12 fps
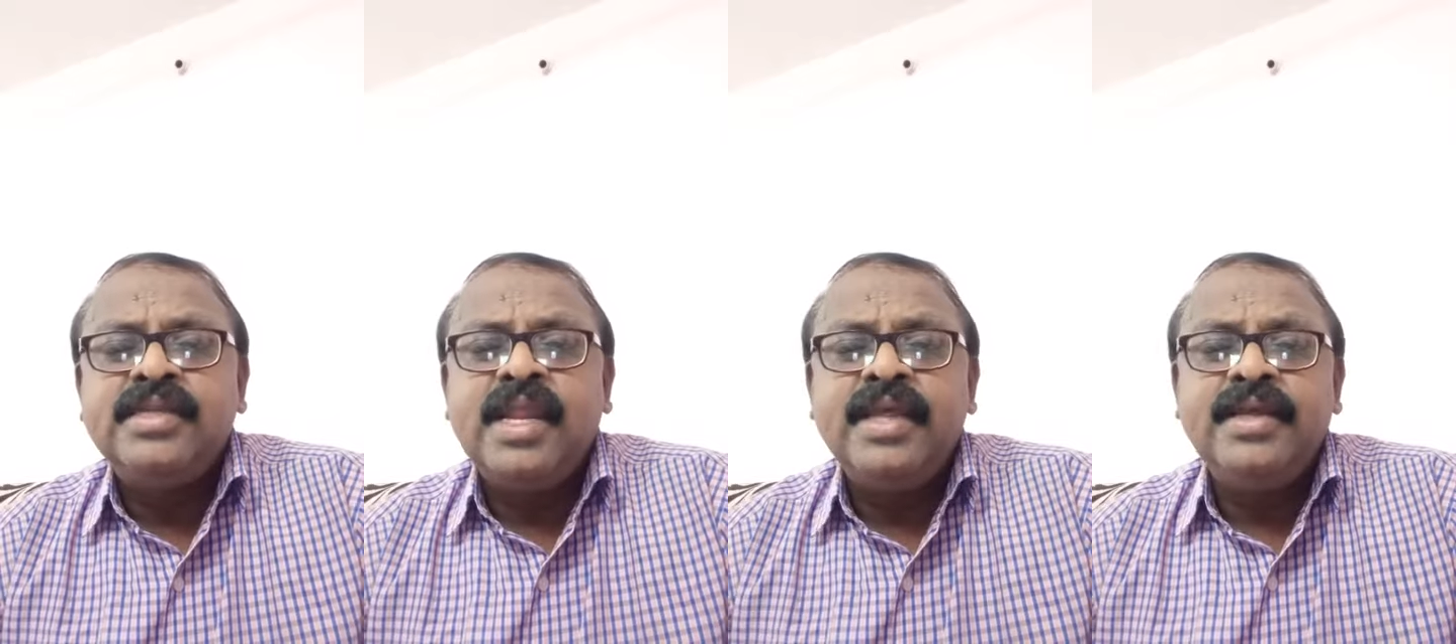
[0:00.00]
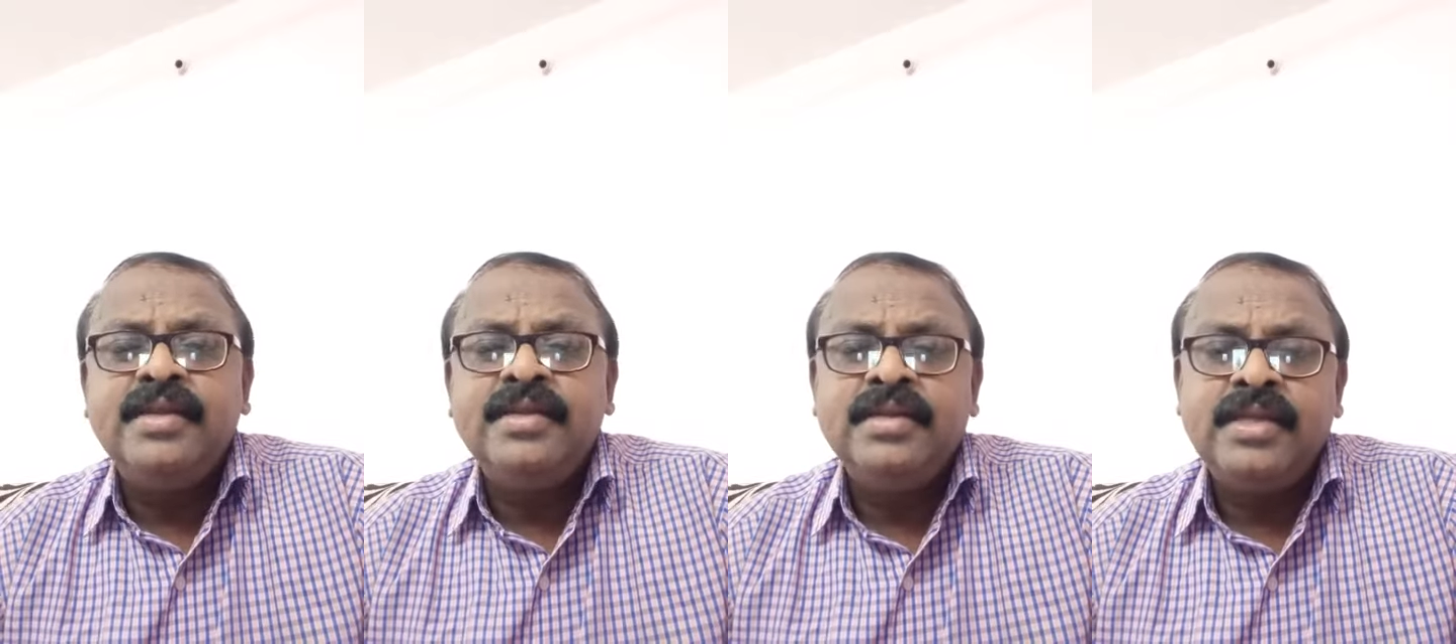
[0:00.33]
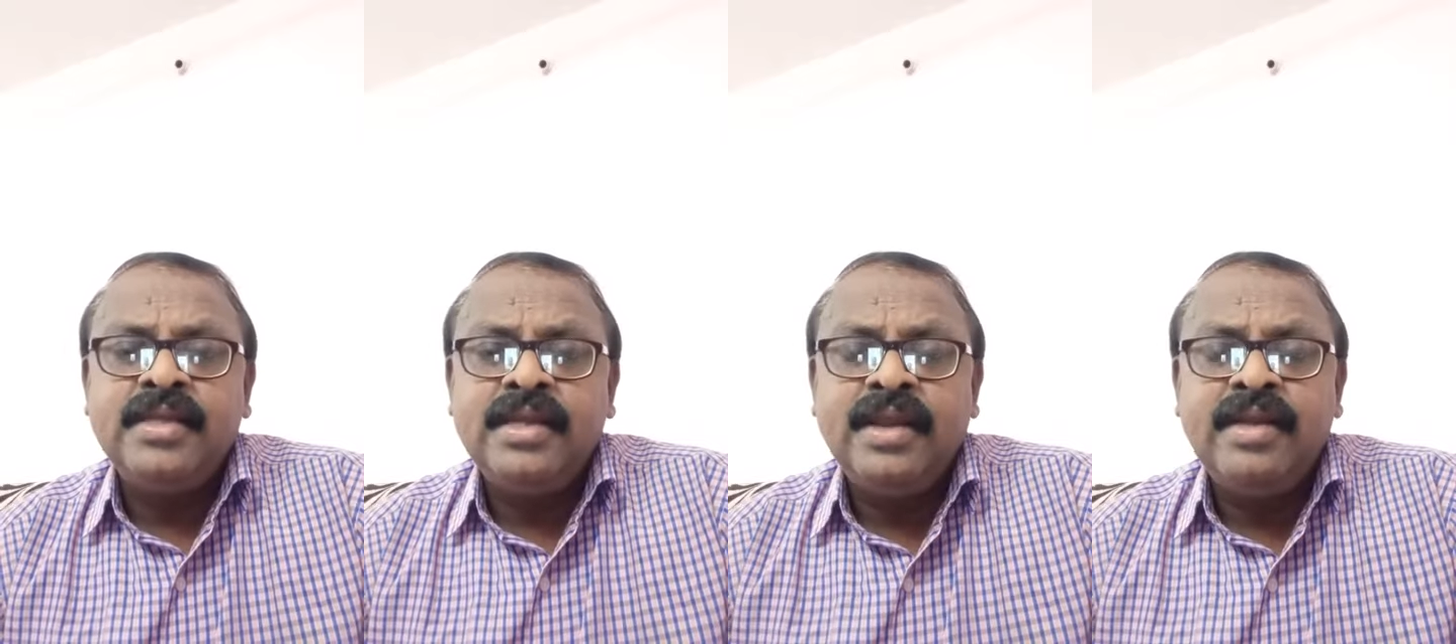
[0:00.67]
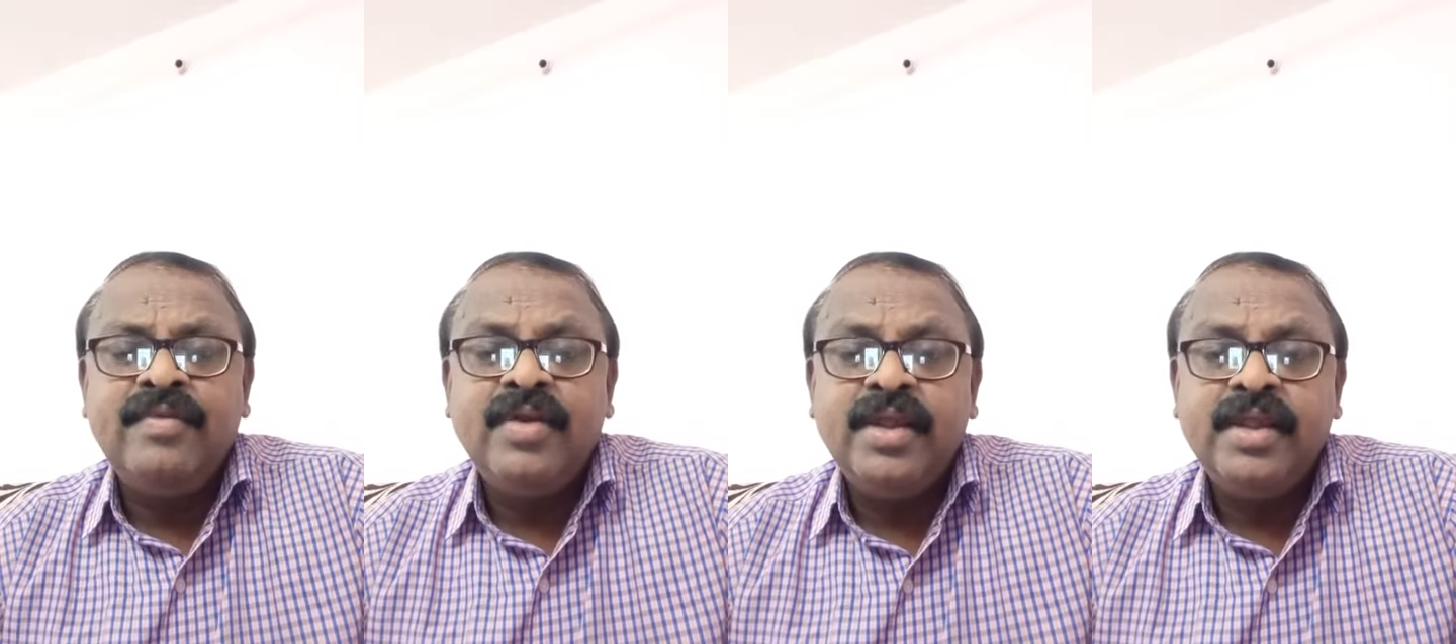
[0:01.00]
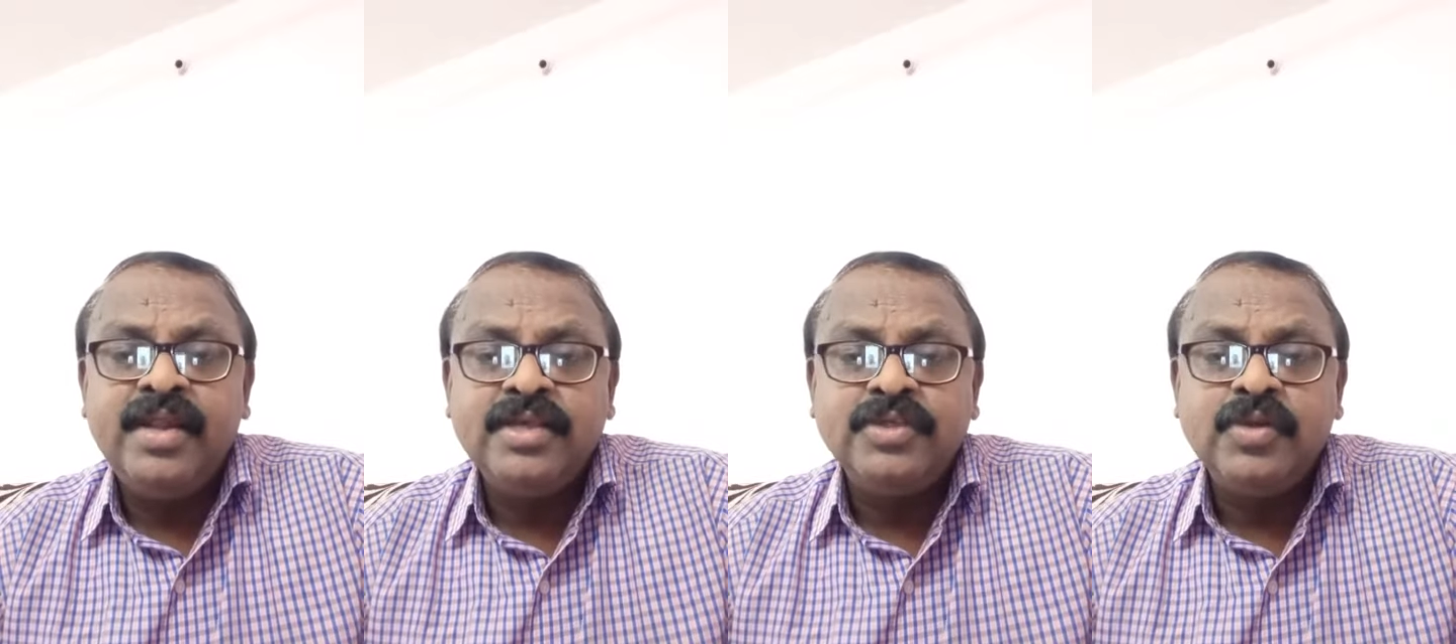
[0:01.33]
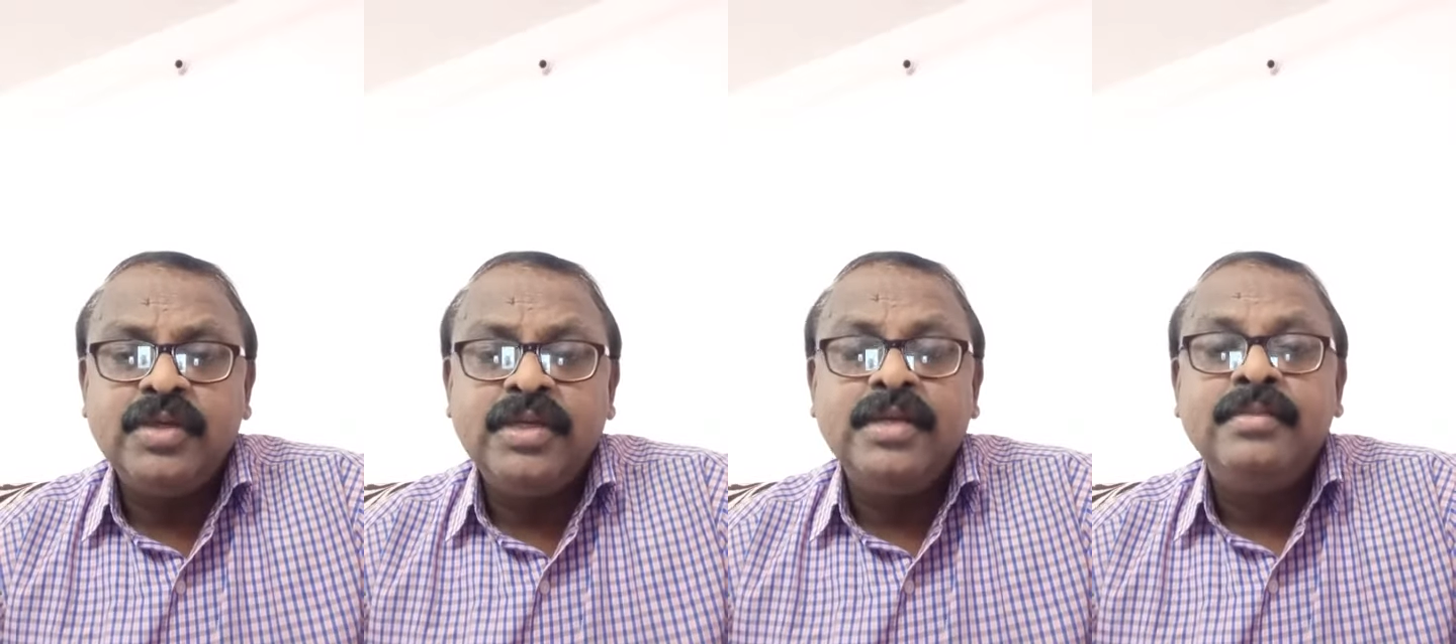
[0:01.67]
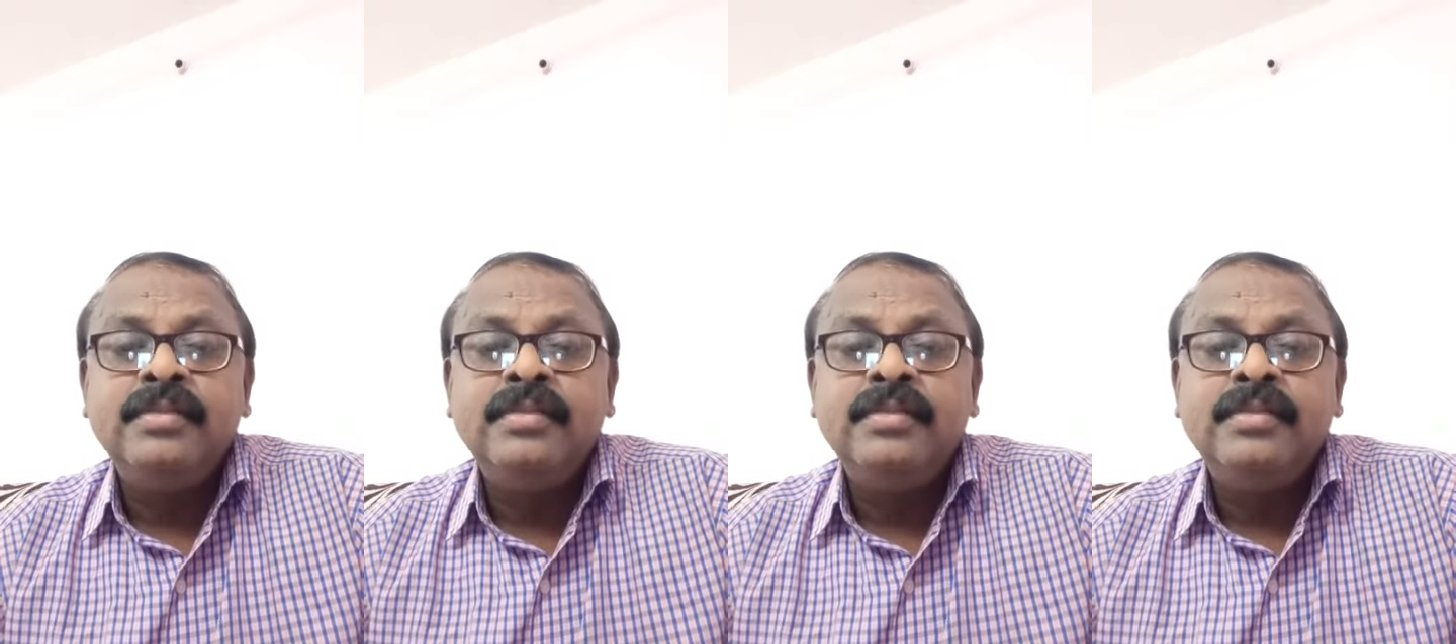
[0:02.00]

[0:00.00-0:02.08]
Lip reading: like in rainfed area, sorghum,